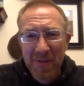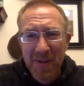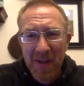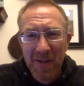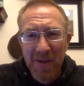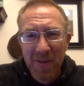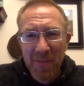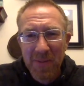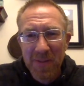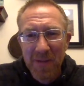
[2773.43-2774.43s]
Hang on, let
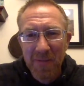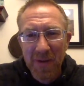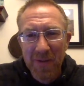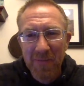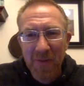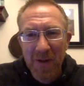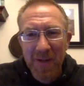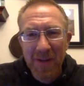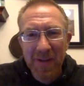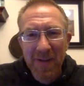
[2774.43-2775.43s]
me see if I can find
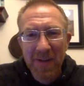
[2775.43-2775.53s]
it.